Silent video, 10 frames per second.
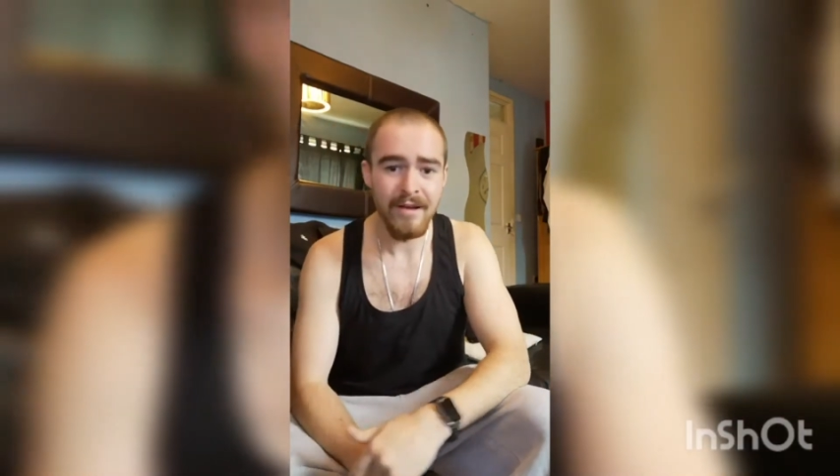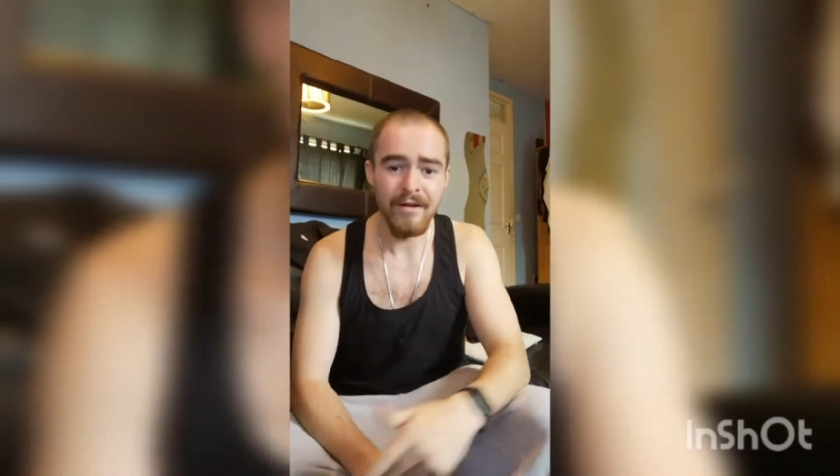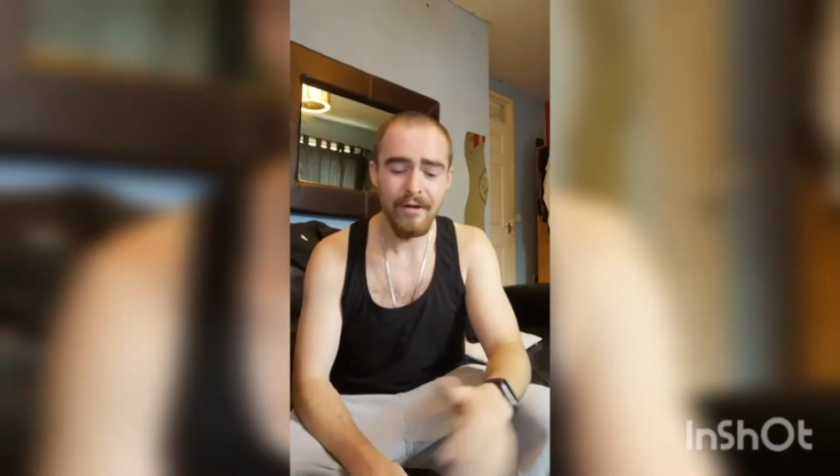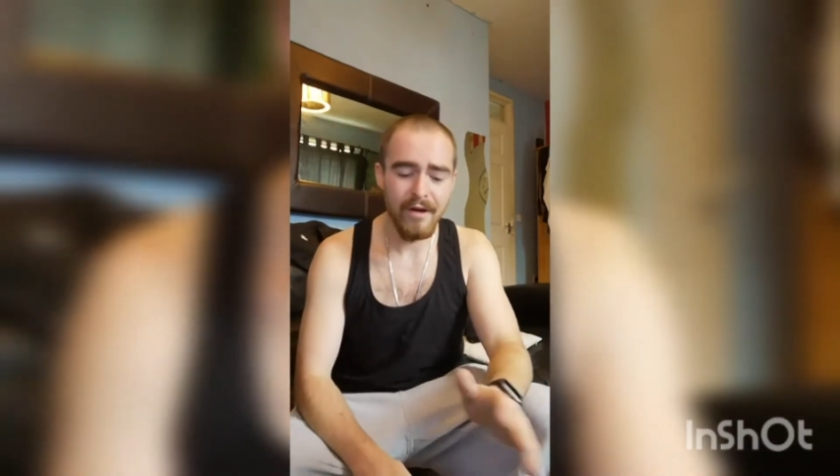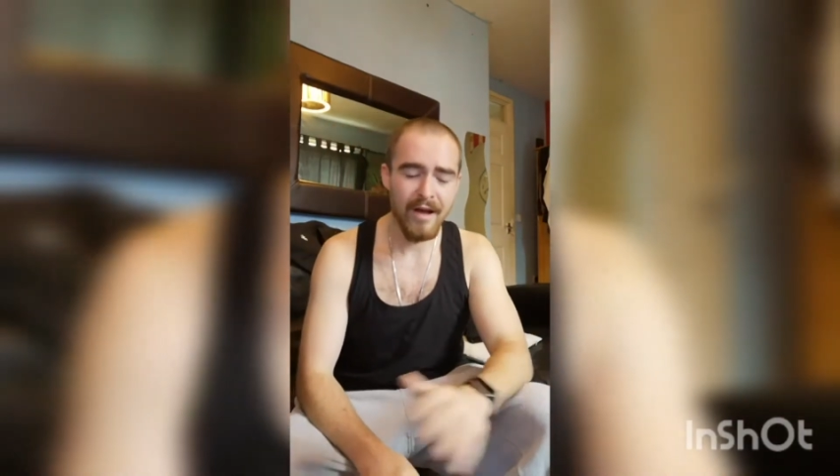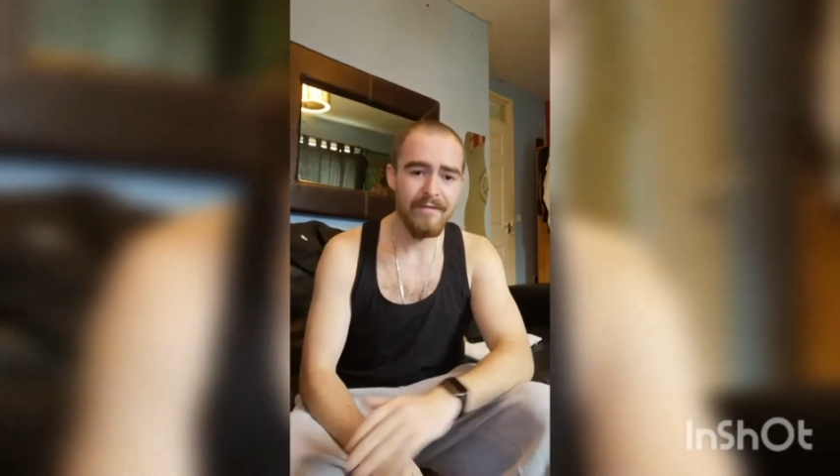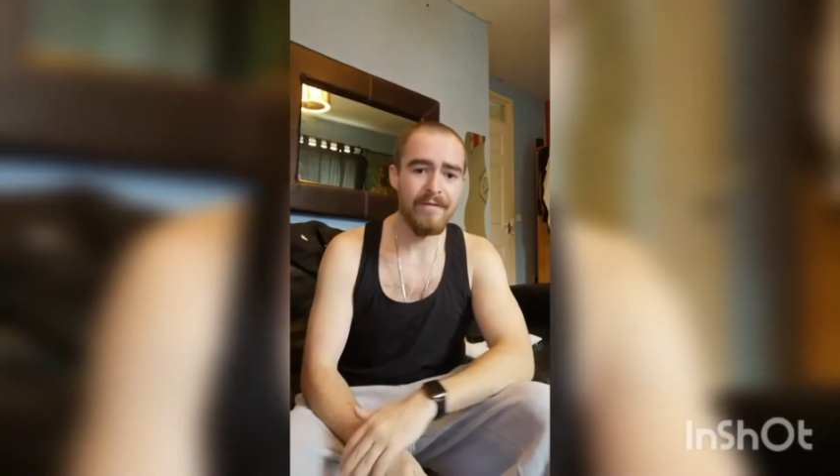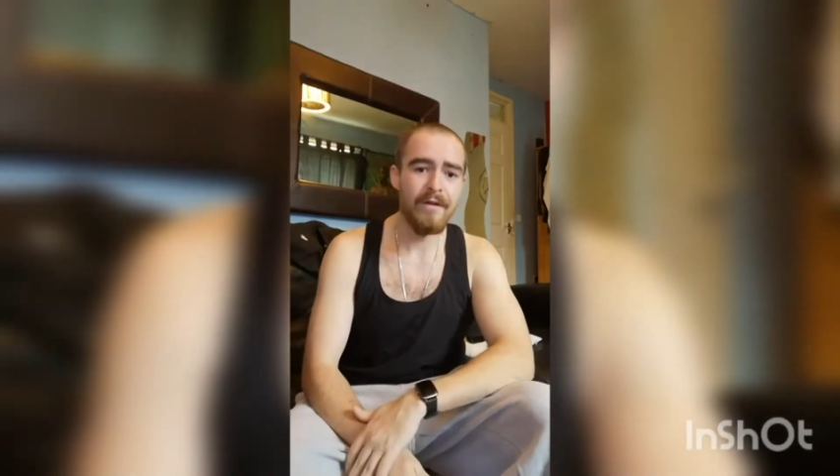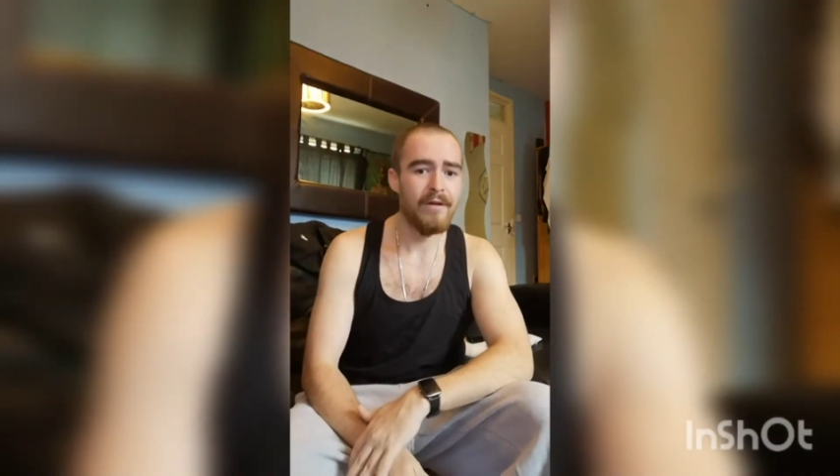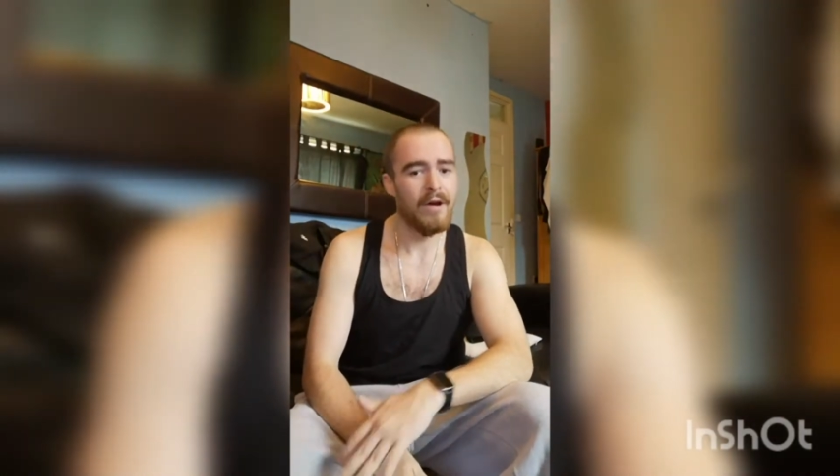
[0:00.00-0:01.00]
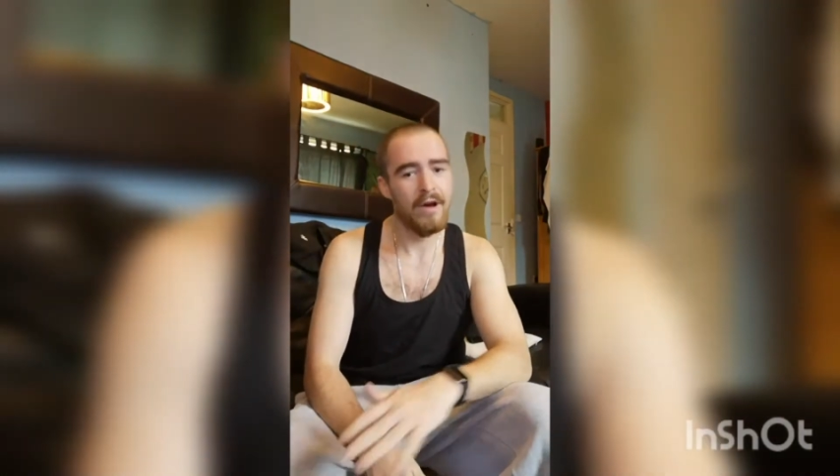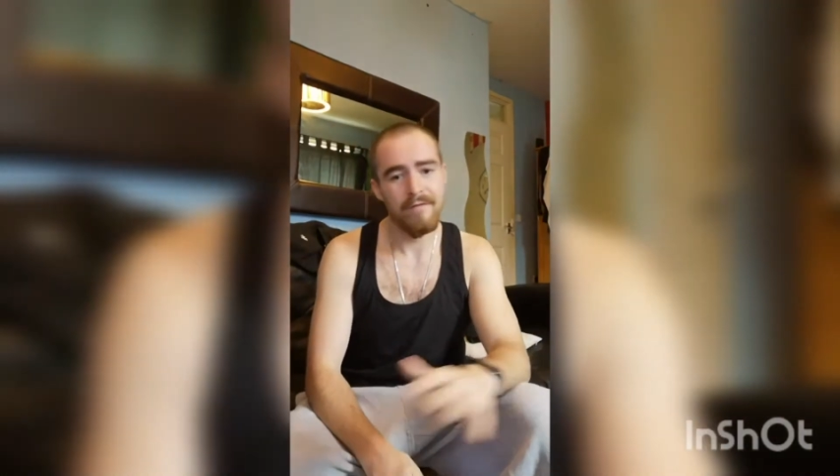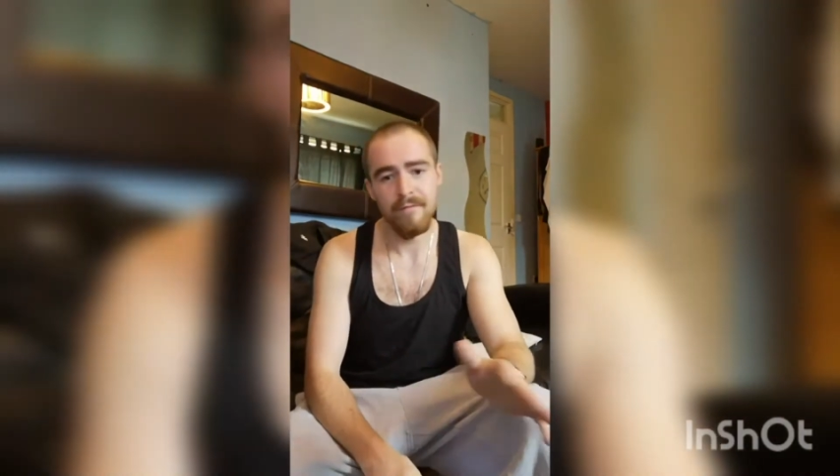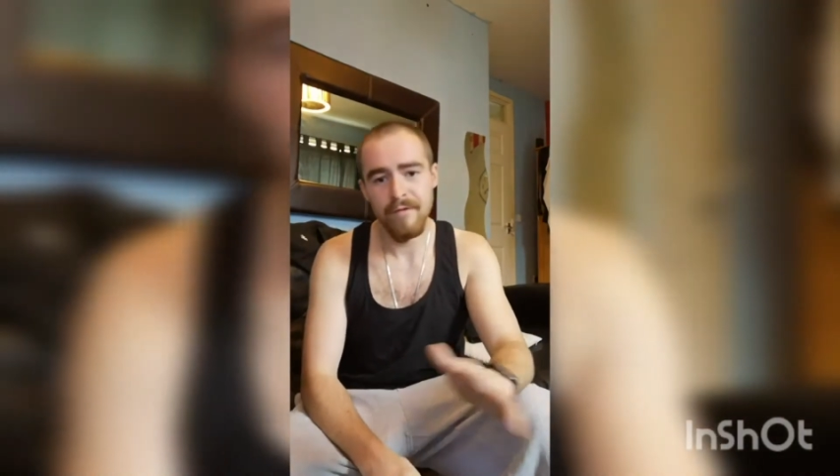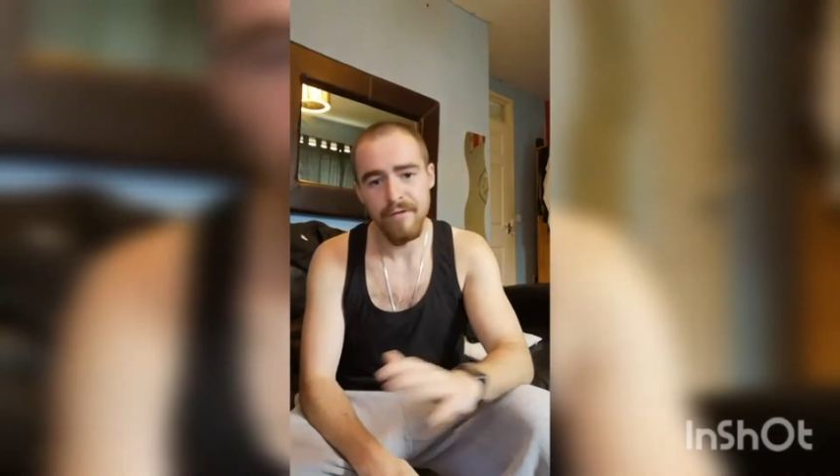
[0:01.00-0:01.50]
I know I have heard
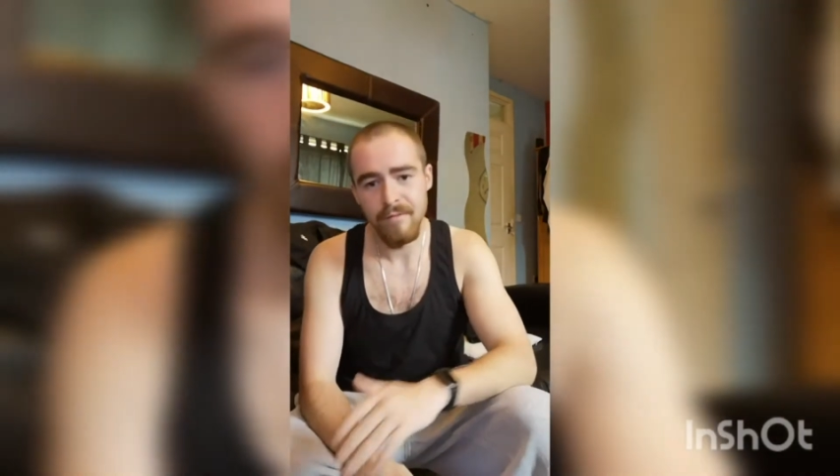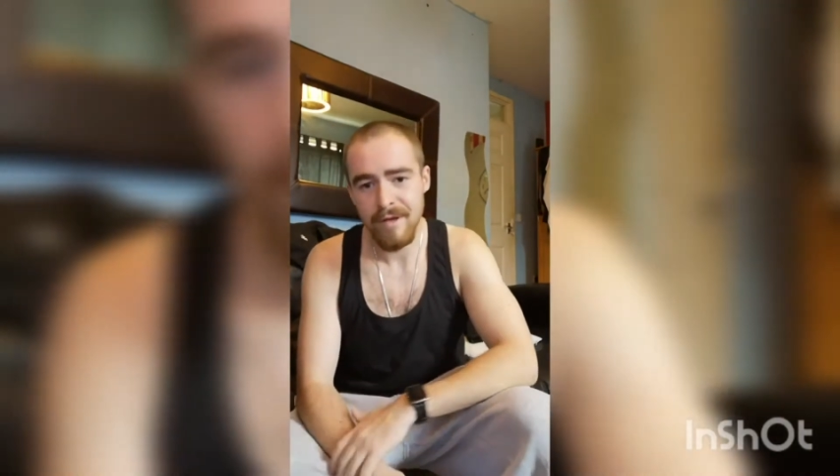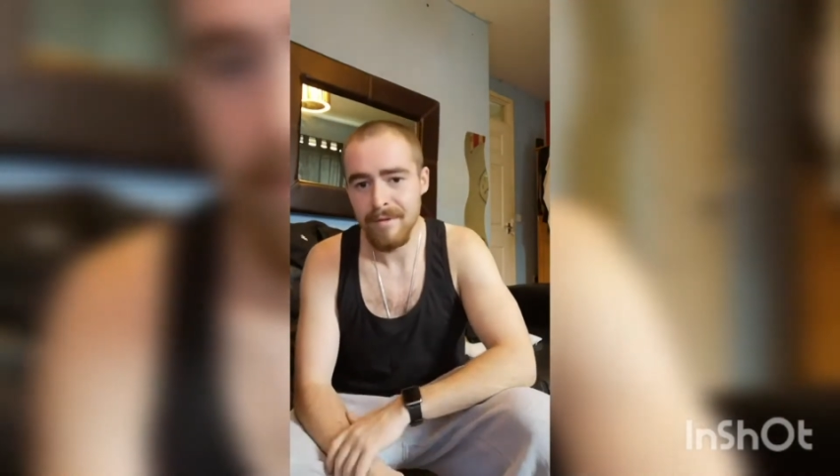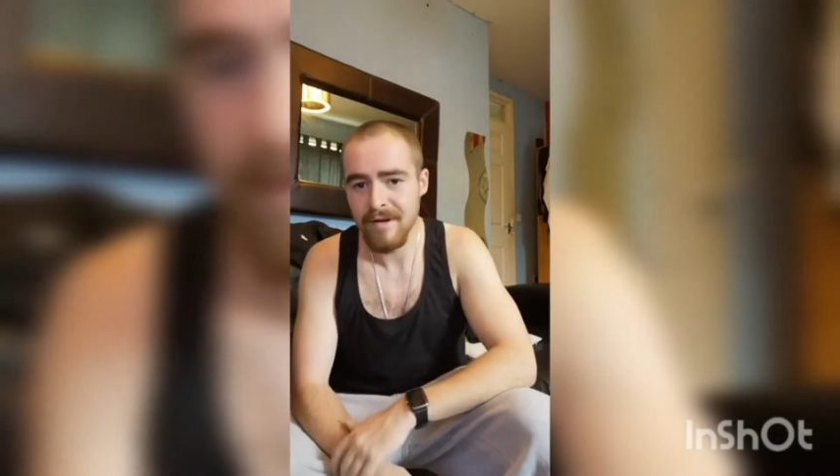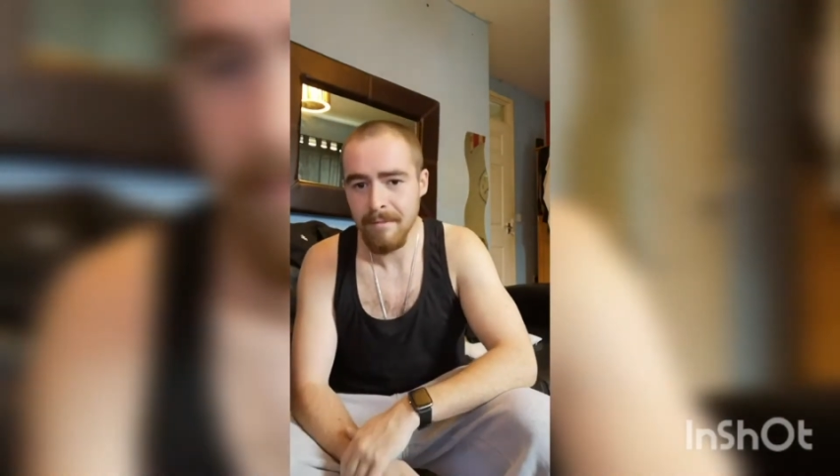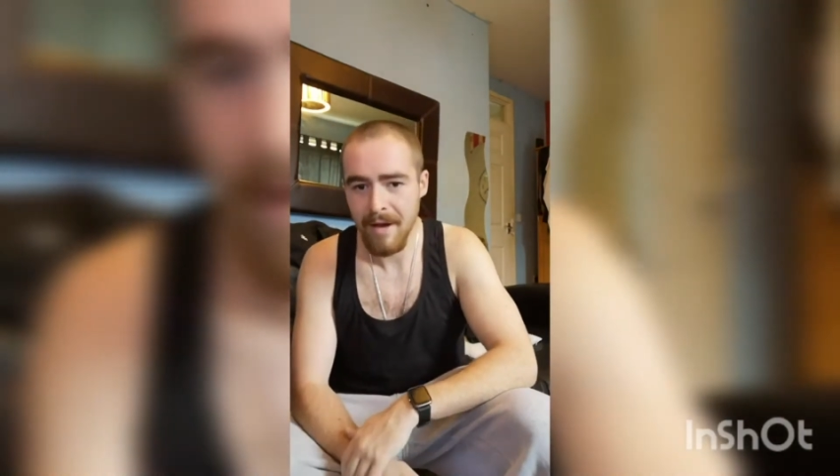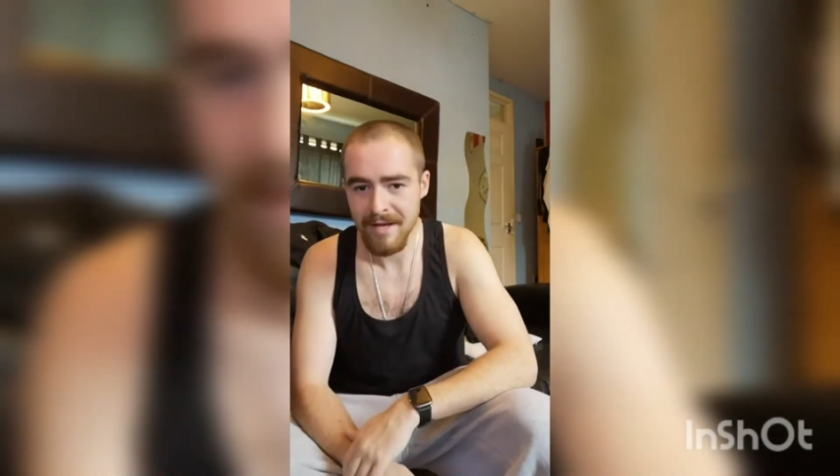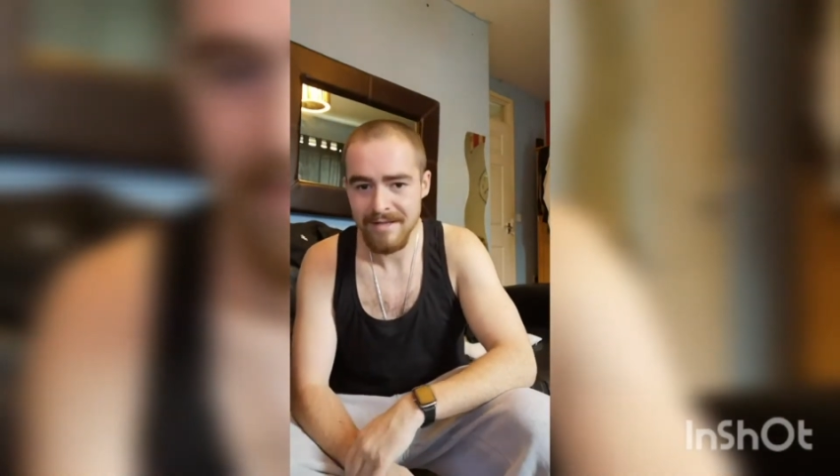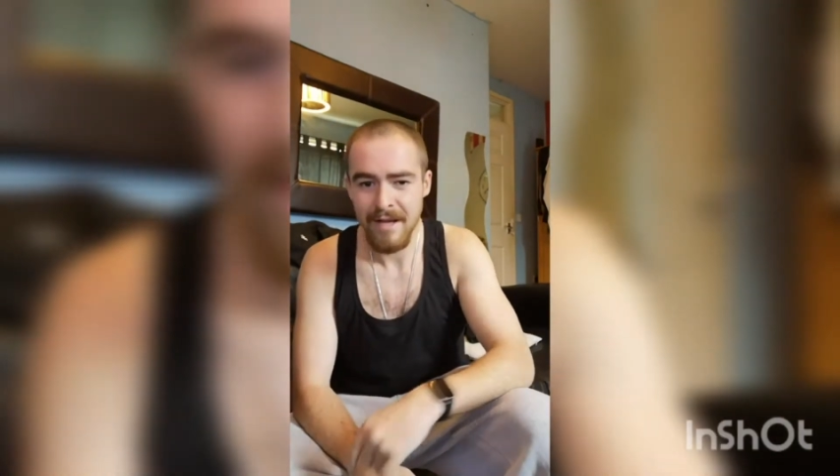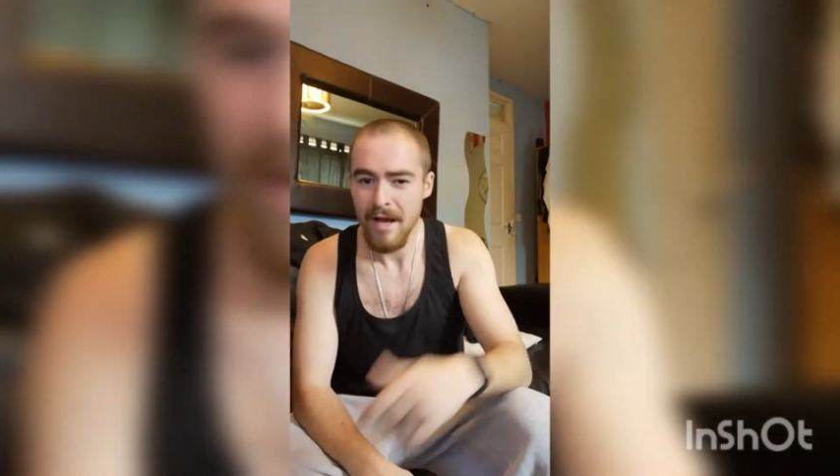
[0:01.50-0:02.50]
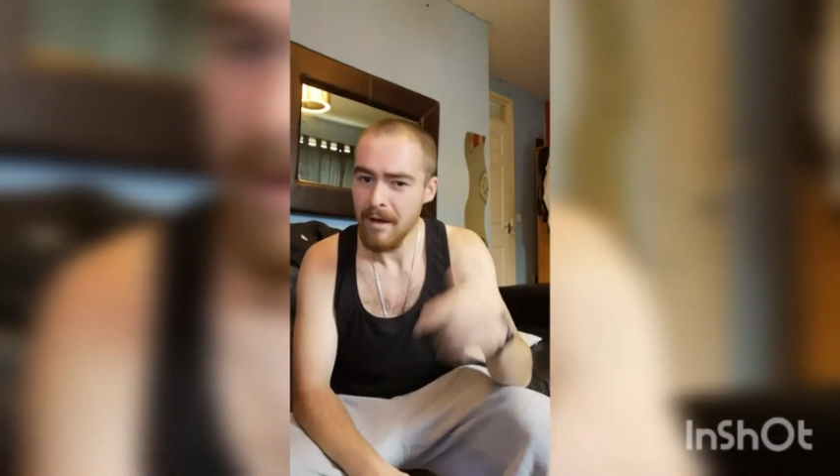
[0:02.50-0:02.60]
from a few people in the past.